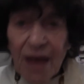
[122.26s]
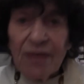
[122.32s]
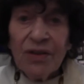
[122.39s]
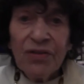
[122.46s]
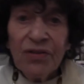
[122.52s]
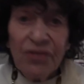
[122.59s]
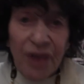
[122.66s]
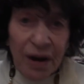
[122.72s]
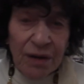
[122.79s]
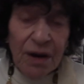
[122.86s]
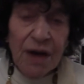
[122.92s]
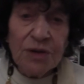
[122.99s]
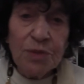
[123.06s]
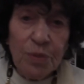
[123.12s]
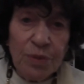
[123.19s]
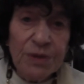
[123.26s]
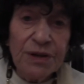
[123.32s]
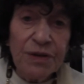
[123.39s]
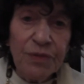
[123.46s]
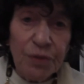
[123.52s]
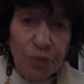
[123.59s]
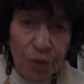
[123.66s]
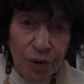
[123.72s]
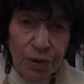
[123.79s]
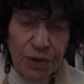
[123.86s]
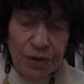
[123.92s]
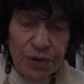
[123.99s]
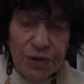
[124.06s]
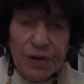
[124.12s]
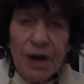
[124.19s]
The second husband was even
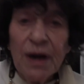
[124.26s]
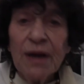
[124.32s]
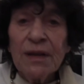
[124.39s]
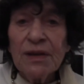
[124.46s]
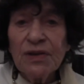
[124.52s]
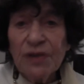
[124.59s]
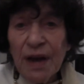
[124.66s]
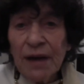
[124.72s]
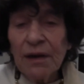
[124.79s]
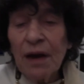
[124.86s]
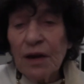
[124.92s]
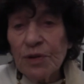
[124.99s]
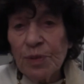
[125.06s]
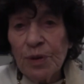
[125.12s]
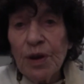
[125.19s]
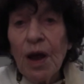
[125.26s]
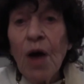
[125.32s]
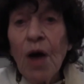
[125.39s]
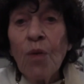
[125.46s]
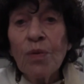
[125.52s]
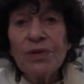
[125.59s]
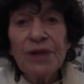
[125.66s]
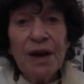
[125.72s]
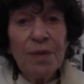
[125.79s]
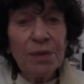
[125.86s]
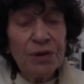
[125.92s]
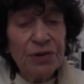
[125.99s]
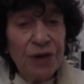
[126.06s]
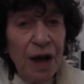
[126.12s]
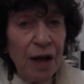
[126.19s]
worse. The second husband was able
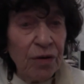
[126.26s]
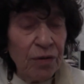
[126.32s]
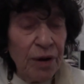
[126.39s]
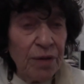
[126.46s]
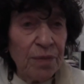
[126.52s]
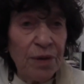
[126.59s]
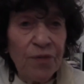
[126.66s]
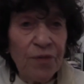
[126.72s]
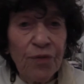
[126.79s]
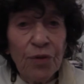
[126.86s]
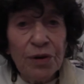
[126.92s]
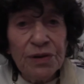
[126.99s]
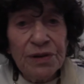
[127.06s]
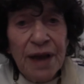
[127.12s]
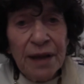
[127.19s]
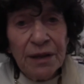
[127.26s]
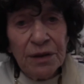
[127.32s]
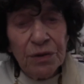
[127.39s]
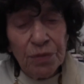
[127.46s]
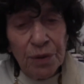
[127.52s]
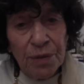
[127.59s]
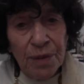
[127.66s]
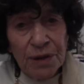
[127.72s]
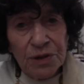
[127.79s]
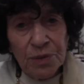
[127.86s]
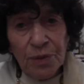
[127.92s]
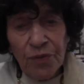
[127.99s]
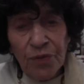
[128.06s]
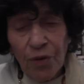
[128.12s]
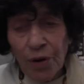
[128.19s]
to tolerate me for exactly 3 months
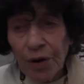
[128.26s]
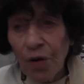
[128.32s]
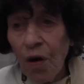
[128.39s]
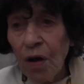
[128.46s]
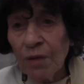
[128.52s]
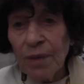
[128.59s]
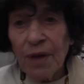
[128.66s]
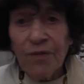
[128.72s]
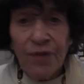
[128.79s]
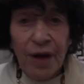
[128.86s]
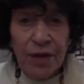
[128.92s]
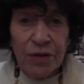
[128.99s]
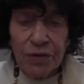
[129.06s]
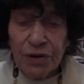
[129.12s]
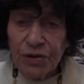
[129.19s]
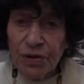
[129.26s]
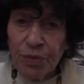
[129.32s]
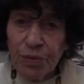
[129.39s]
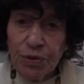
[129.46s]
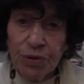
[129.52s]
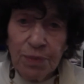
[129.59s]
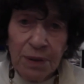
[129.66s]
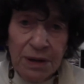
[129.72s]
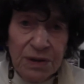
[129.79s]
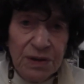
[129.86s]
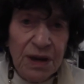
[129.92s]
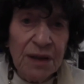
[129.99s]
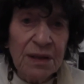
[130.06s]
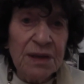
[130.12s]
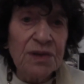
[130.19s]
before he called my father and he said, "Would you please
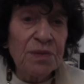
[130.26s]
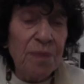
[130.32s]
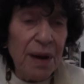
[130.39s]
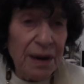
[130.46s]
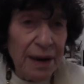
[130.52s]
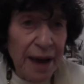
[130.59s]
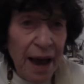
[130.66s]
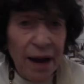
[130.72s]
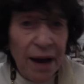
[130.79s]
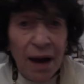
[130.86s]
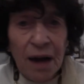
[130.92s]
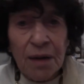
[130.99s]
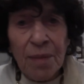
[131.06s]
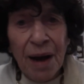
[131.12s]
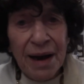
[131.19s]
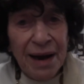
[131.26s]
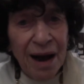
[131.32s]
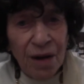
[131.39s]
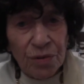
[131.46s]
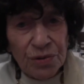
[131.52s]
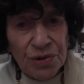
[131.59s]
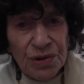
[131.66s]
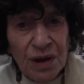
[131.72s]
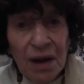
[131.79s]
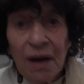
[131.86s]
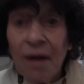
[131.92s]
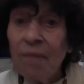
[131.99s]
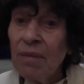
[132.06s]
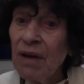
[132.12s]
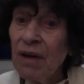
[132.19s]
get this maniac out of my house?"
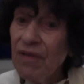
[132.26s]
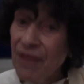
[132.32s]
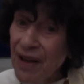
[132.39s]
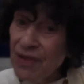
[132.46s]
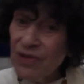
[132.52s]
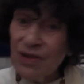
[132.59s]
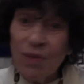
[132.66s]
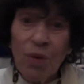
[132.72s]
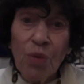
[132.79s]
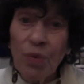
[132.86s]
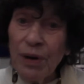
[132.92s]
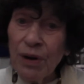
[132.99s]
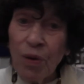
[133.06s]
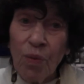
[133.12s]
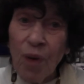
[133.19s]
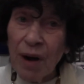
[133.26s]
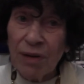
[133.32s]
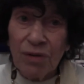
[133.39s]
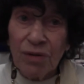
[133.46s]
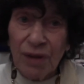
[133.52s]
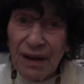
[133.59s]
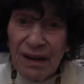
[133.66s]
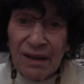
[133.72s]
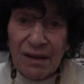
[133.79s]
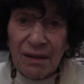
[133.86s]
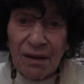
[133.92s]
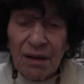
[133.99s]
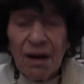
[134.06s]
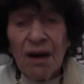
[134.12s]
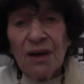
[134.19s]
My father said, "Well, we don't want her either.
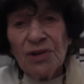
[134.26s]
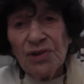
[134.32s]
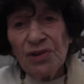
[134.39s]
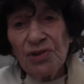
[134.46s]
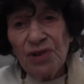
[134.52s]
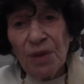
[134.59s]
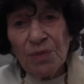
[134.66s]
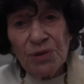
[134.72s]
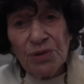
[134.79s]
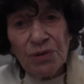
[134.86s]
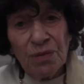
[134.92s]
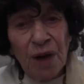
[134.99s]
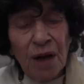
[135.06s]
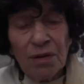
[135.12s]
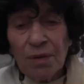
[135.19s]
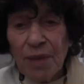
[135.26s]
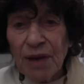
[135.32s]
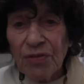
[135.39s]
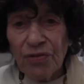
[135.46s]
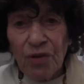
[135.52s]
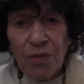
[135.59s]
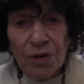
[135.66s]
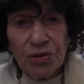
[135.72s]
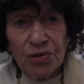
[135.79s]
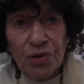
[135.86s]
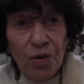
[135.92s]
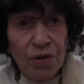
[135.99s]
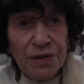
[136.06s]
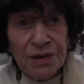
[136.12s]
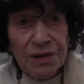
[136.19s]
She jumps around and makes so much
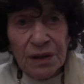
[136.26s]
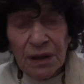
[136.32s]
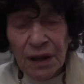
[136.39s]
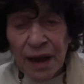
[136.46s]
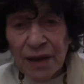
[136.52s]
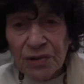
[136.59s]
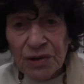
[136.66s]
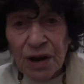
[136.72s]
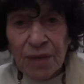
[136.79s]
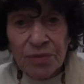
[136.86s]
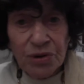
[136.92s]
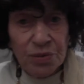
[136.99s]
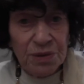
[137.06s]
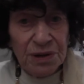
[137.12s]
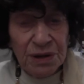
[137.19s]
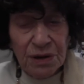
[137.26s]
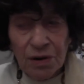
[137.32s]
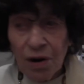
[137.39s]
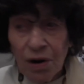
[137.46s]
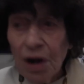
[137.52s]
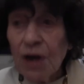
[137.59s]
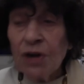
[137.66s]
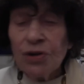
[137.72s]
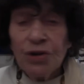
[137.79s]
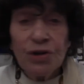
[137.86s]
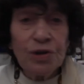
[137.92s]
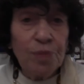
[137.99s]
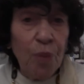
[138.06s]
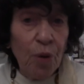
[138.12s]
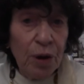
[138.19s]
noise that the last time she was here, she
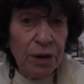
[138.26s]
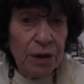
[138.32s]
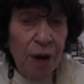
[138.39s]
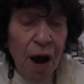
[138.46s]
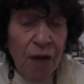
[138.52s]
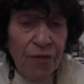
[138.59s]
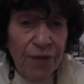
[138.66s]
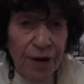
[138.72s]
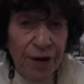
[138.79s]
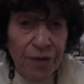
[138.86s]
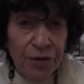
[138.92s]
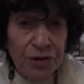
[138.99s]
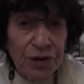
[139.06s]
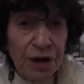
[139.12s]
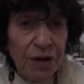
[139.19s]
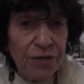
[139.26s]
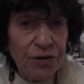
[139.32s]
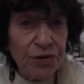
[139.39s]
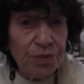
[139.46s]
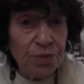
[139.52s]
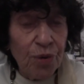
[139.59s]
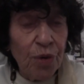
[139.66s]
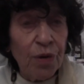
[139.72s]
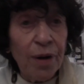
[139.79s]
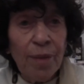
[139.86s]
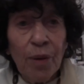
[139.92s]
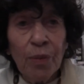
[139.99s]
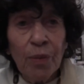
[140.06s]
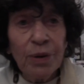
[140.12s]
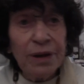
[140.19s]
spoiled our favorite television program
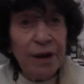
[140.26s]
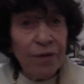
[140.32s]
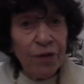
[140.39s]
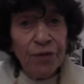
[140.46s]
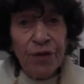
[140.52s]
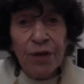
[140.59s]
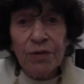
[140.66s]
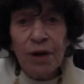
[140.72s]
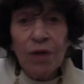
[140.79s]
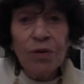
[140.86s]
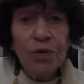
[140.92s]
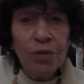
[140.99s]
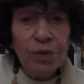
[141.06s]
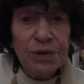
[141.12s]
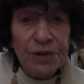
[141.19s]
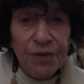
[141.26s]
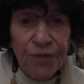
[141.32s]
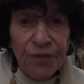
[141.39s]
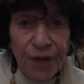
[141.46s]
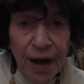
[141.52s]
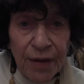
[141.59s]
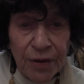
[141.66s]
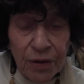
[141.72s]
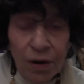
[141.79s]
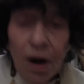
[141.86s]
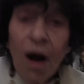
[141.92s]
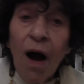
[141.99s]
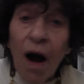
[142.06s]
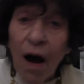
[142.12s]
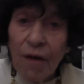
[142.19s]
and we never found out who was the father
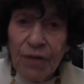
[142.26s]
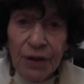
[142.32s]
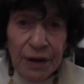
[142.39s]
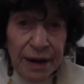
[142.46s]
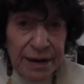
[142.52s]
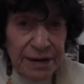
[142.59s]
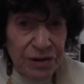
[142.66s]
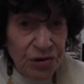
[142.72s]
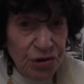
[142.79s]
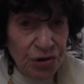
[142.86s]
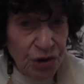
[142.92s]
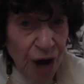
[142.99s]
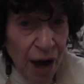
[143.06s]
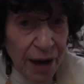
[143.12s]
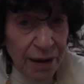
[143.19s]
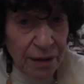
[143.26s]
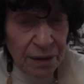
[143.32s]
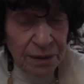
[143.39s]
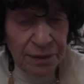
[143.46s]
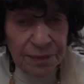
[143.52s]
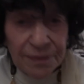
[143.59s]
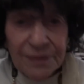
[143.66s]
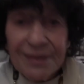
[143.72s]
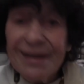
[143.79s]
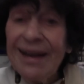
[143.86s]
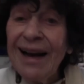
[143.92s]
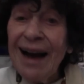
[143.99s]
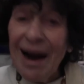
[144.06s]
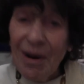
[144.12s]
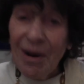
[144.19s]
of the lady's child."
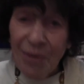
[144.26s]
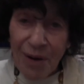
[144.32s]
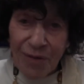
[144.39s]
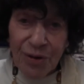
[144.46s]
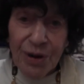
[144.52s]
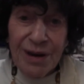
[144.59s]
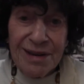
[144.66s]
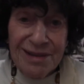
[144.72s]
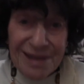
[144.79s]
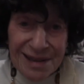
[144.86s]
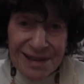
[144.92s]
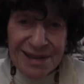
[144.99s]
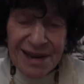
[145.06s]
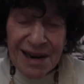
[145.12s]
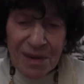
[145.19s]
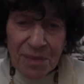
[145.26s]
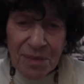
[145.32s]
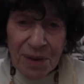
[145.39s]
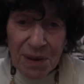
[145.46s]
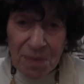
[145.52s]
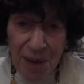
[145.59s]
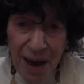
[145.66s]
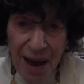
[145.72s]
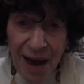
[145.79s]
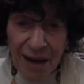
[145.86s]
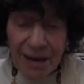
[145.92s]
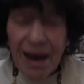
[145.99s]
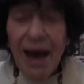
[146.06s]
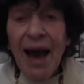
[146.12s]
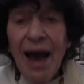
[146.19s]
However, he did take me back,
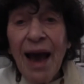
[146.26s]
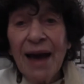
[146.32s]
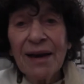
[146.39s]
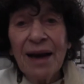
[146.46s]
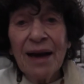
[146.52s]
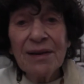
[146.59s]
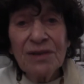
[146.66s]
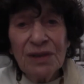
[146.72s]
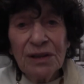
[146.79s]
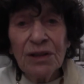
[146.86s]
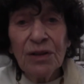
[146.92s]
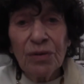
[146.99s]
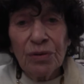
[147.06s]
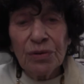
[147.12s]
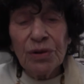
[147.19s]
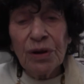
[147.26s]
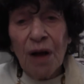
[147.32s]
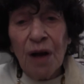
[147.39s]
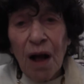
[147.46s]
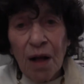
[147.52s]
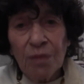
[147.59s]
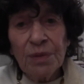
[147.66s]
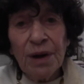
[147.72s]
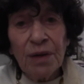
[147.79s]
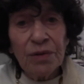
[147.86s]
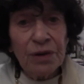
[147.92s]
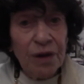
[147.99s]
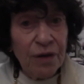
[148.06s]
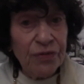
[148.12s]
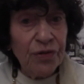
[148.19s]
and I did learn to calm down
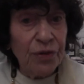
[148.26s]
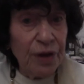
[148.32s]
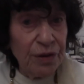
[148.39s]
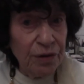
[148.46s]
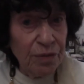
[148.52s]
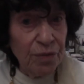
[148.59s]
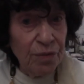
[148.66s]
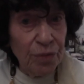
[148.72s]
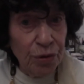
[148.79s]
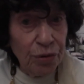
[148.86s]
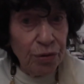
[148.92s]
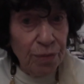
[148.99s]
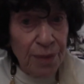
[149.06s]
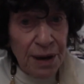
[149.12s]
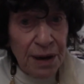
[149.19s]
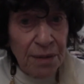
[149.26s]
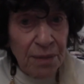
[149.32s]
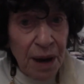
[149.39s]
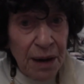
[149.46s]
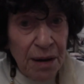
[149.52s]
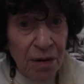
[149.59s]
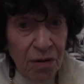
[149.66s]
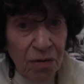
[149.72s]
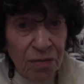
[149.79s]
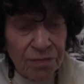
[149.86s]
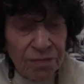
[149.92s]
enough so they didn't murder me in my home.